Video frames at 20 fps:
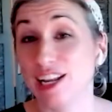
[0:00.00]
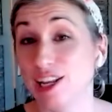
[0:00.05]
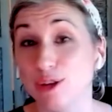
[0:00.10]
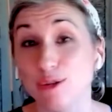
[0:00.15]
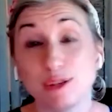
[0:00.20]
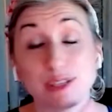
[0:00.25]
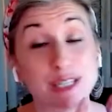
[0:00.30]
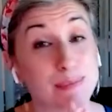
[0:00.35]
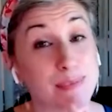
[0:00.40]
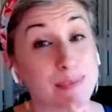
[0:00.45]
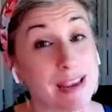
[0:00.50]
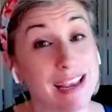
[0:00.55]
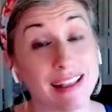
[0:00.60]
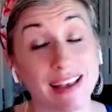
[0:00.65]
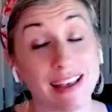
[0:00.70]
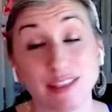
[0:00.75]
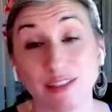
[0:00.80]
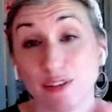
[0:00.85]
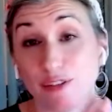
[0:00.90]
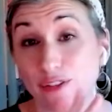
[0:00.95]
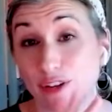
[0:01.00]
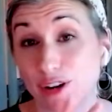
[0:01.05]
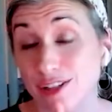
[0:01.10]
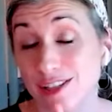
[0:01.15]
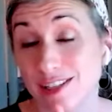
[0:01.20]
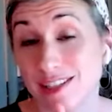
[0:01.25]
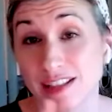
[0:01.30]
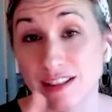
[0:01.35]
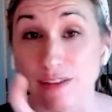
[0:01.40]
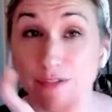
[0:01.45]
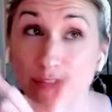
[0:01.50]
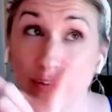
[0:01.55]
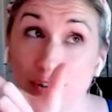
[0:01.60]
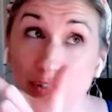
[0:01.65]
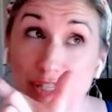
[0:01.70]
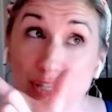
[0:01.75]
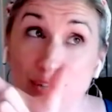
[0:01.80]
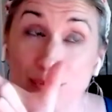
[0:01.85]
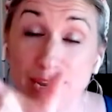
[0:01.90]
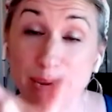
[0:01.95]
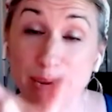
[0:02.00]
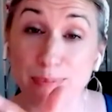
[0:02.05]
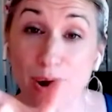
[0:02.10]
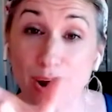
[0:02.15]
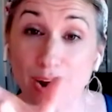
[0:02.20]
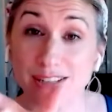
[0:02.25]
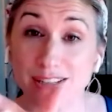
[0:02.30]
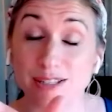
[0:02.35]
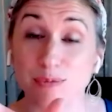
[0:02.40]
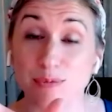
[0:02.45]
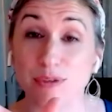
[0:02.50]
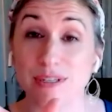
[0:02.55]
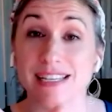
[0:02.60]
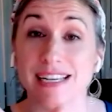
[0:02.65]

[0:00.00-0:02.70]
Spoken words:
used to be that the first 3 parts